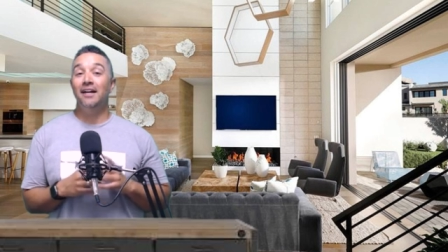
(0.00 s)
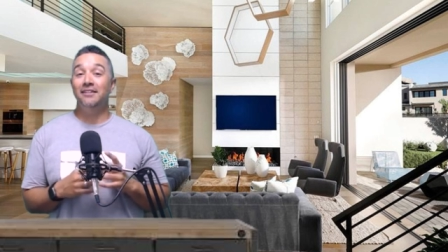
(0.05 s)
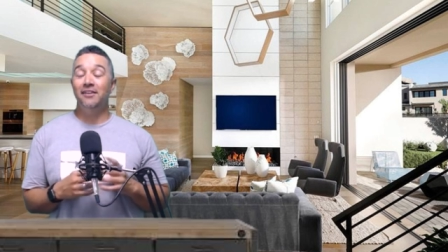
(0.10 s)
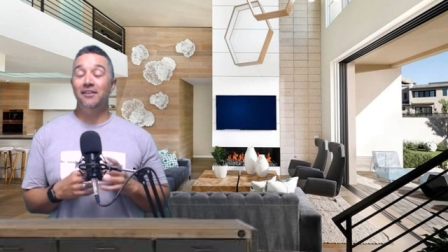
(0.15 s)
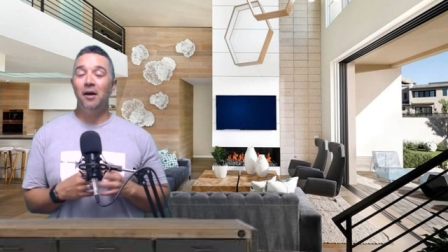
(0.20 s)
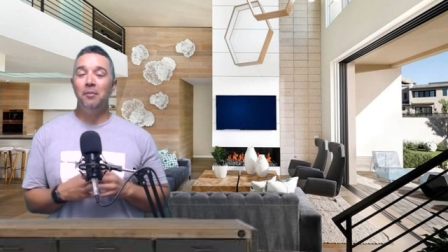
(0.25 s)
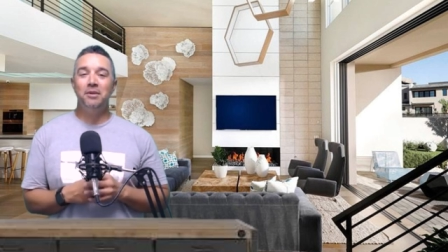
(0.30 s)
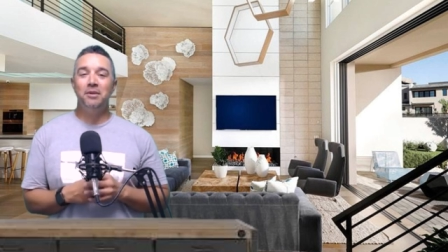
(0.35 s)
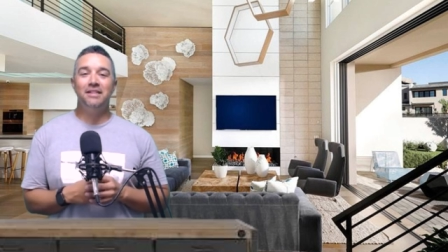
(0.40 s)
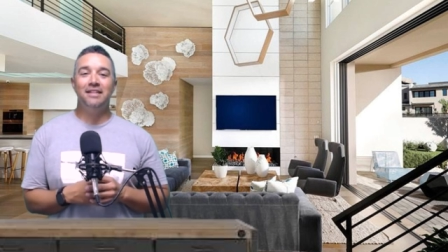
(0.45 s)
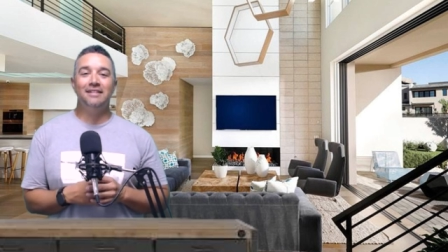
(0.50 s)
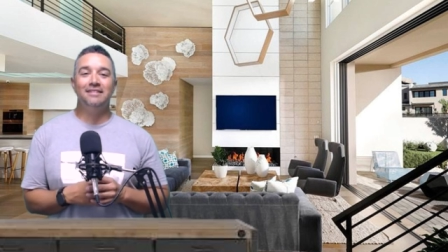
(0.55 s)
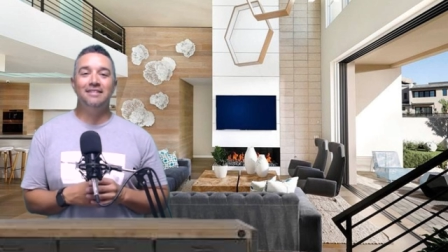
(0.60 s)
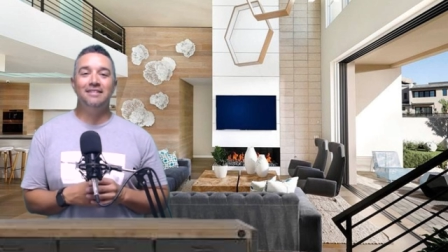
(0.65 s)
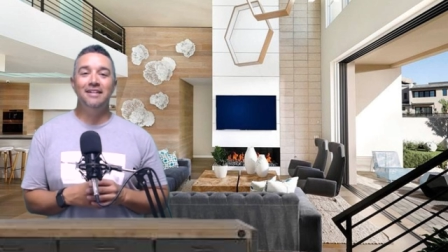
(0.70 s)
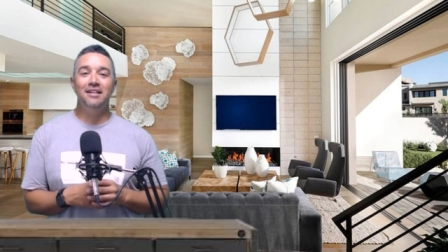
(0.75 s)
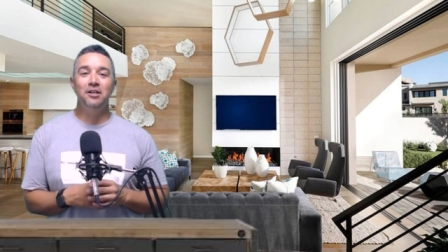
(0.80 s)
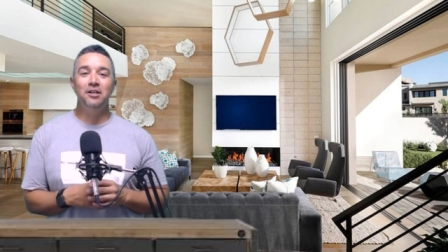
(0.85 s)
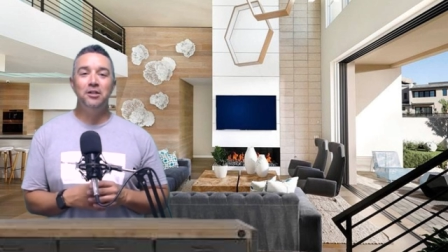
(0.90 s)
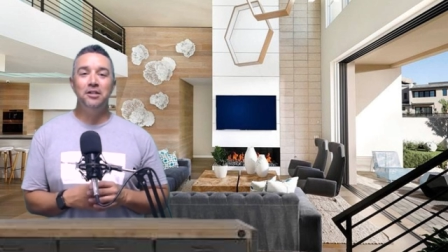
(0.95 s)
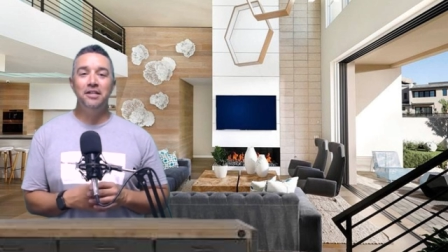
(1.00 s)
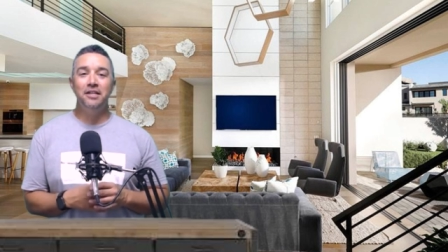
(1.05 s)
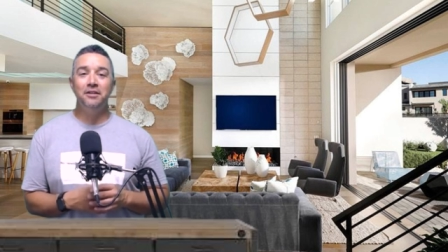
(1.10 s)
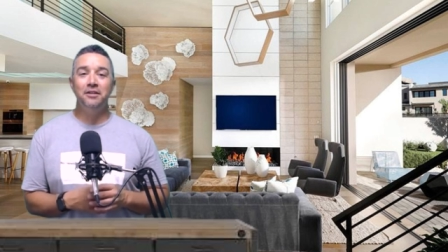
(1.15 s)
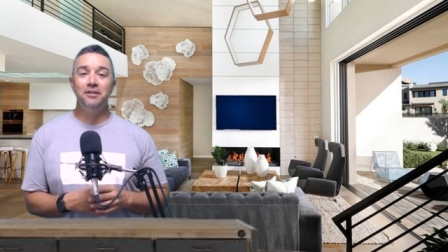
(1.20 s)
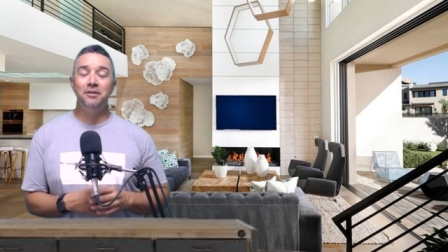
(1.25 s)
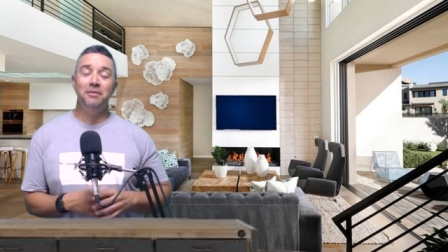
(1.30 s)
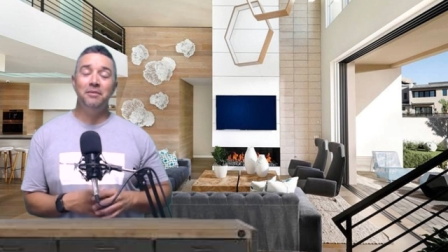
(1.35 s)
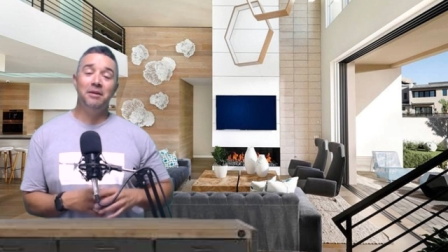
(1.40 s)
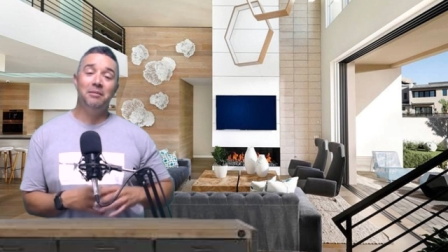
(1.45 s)
a topic that's near and
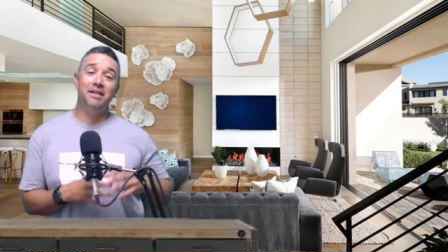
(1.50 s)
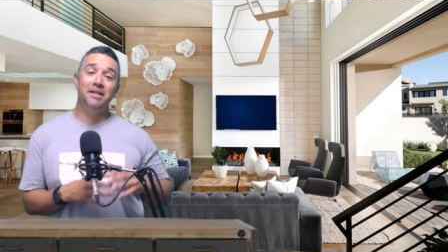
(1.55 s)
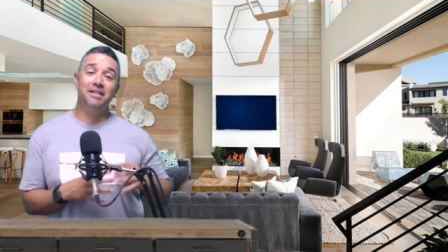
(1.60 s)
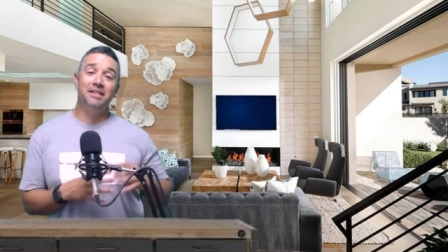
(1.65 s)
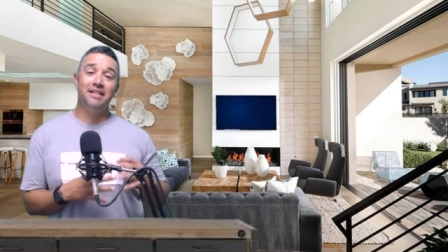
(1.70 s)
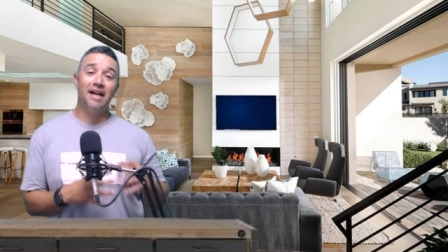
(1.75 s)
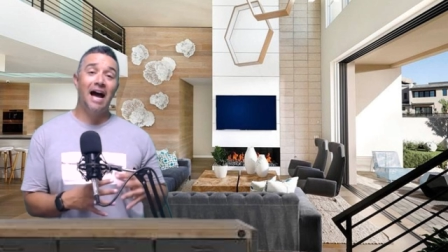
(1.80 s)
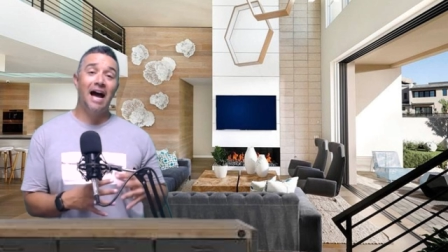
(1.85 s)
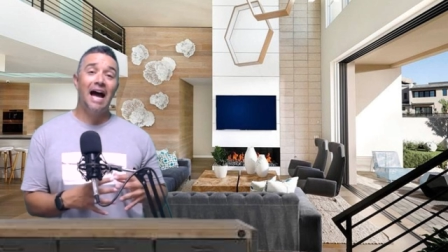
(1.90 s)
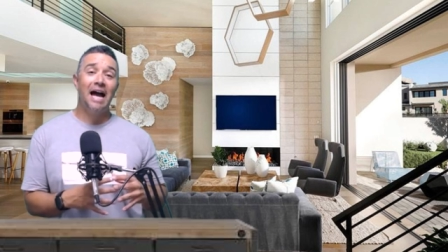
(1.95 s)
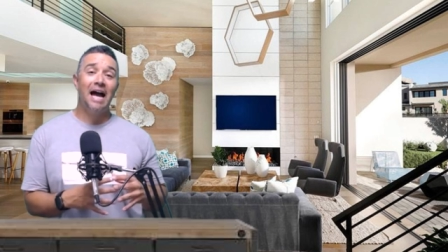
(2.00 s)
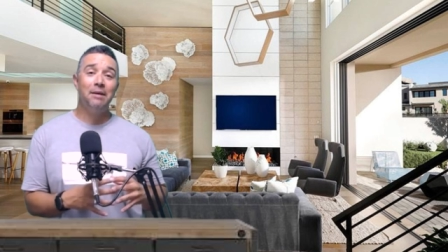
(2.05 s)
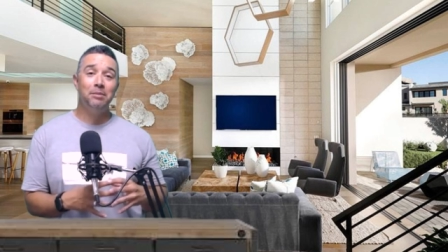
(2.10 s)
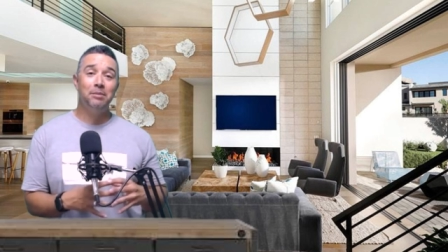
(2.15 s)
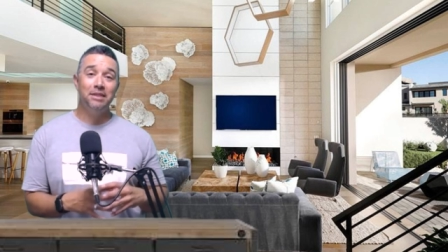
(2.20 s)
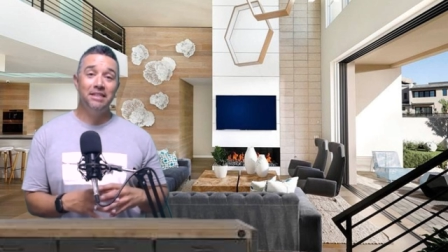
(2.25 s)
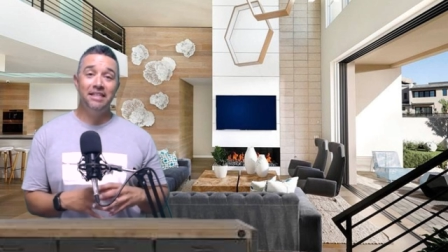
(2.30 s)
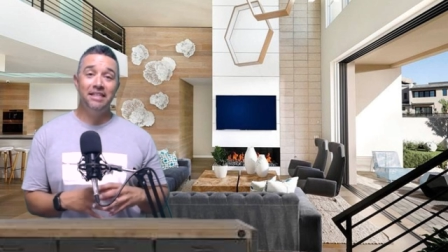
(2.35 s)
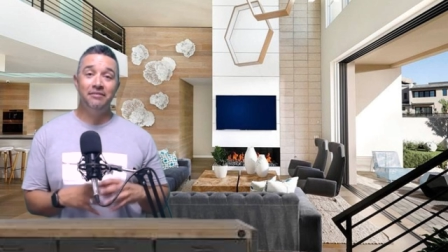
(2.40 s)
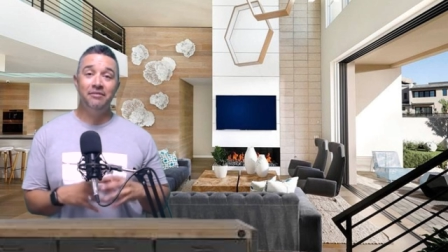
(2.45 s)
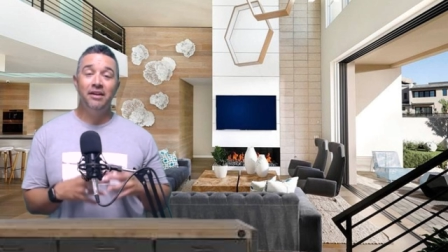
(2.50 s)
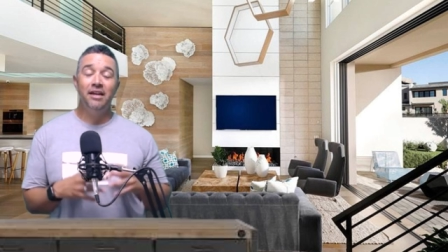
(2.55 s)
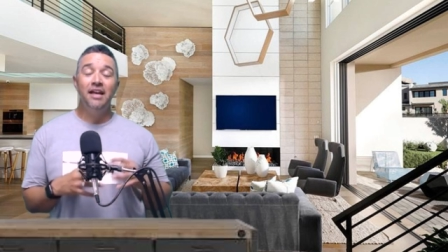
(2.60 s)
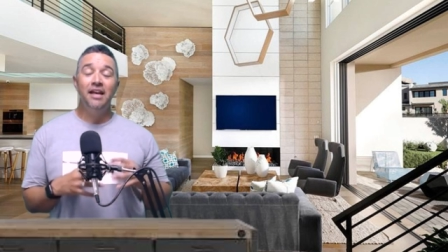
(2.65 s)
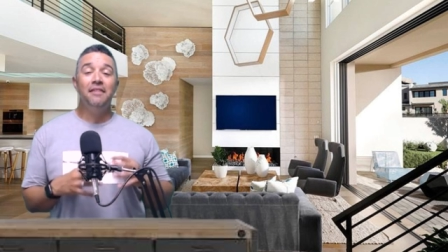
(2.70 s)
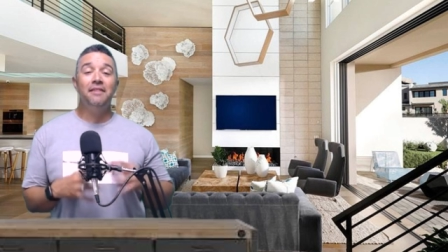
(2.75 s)
dear to me because I believe